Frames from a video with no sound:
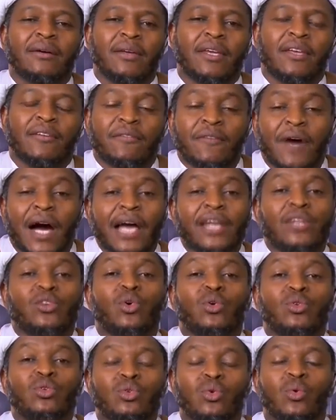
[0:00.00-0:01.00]
If I
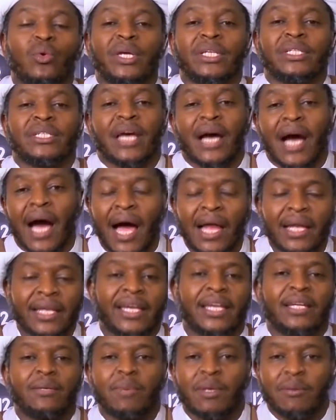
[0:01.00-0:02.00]
don't do it, I'll
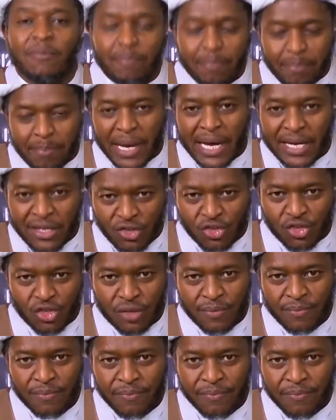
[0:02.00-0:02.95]
get punished.